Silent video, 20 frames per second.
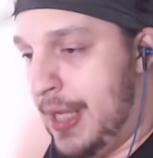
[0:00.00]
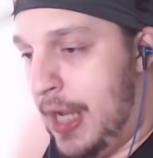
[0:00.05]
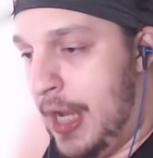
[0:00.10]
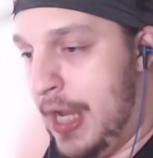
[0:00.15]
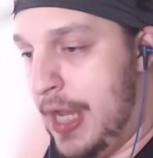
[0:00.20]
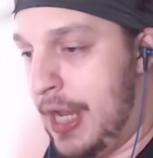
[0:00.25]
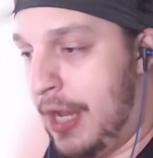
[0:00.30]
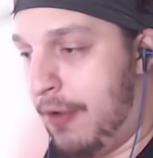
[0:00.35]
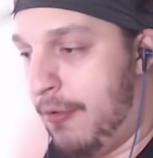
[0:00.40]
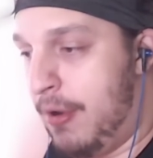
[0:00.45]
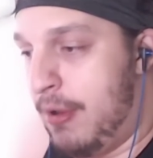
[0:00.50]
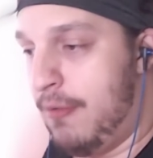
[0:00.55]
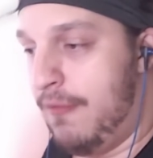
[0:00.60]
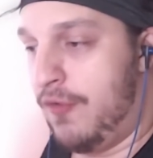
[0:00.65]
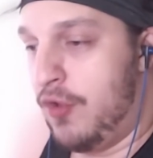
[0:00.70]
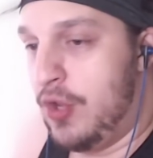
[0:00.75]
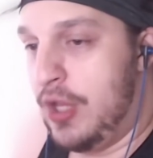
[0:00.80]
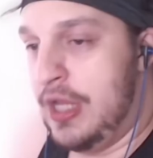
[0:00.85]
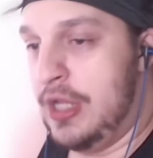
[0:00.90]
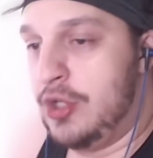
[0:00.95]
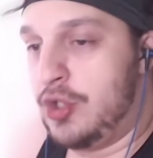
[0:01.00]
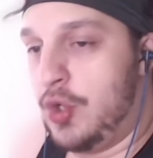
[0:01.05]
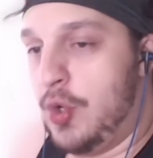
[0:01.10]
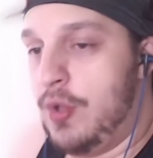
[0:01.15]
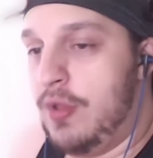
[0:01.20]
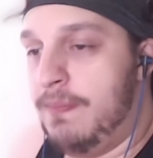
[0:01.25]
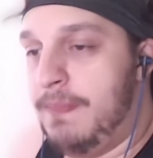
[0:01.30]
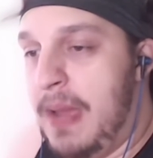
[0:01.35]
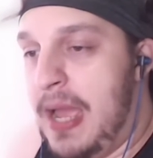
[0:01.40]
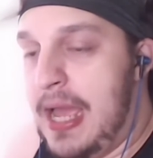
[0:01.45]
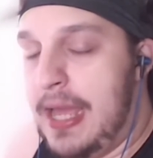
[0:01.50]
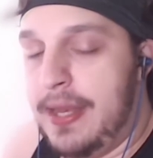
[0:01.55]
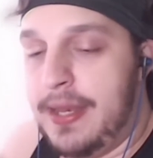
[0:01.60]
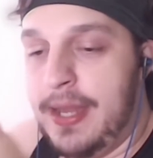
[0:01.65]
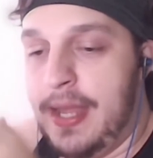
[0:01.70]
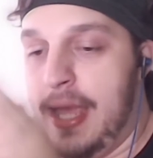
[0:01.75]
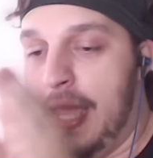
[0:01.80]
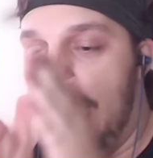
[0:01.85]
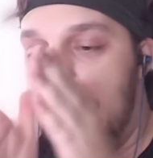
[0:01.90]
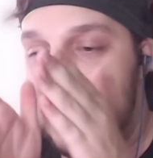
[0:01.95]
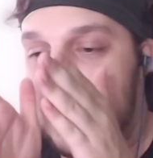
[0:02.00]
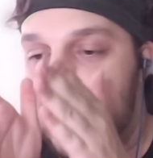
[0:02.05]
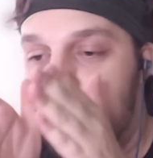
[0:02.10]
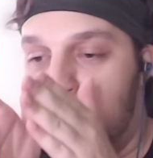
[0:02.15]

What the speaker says: I agree with you. The intro is bad. And then